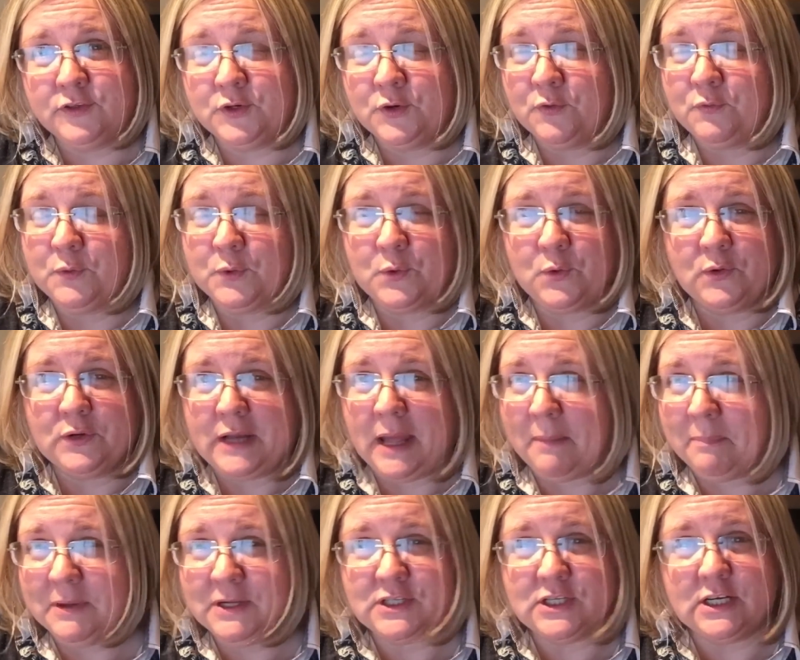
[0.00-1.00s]
You know, if we're going
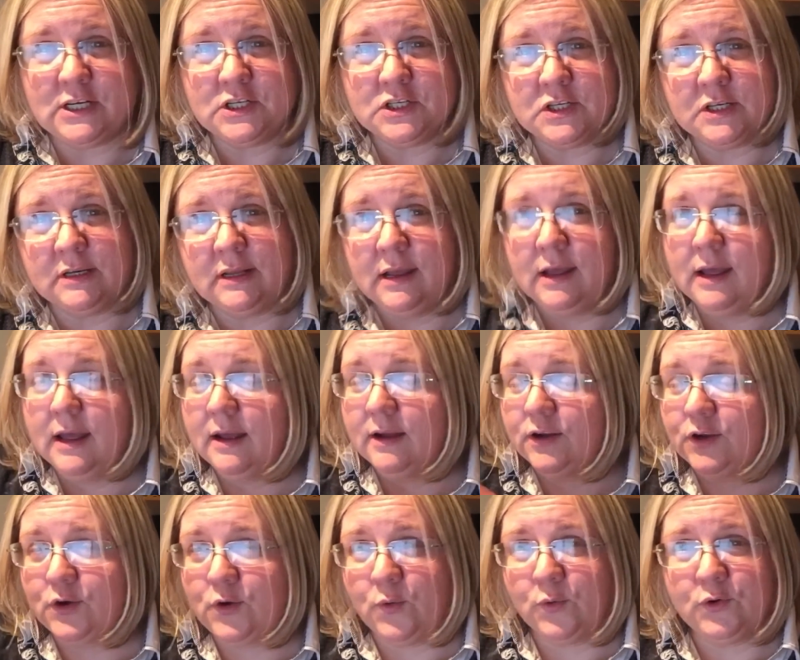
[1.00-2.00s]
nappy changing,
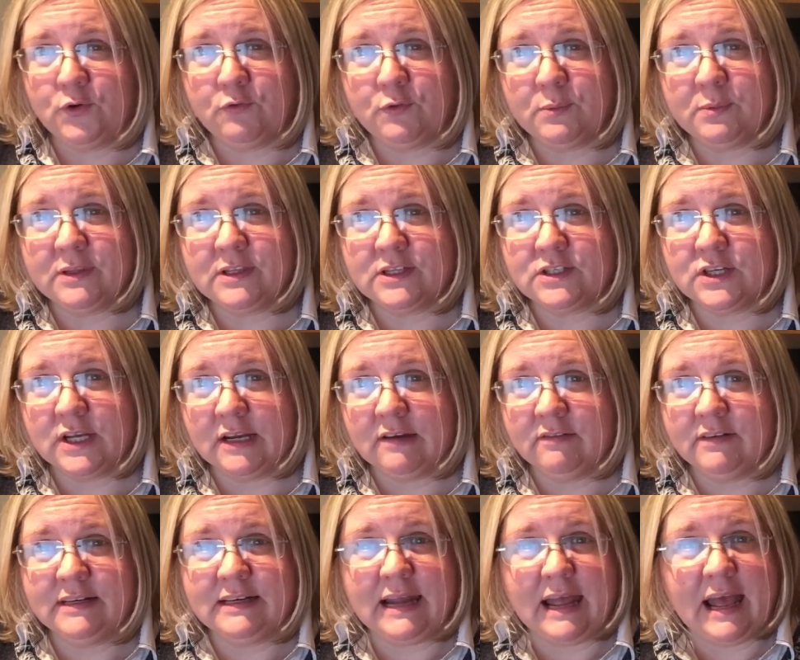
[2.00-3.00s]
going over with the
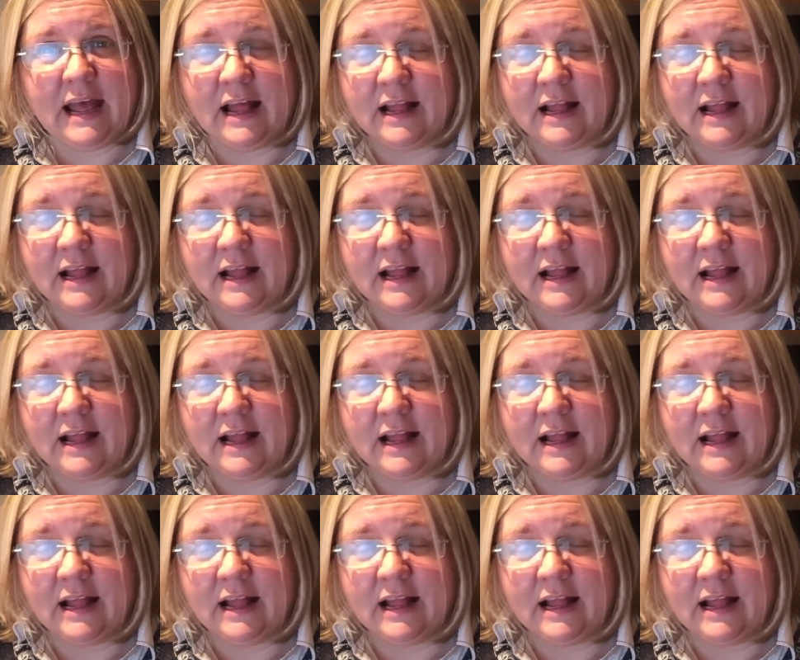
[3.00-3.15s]
children,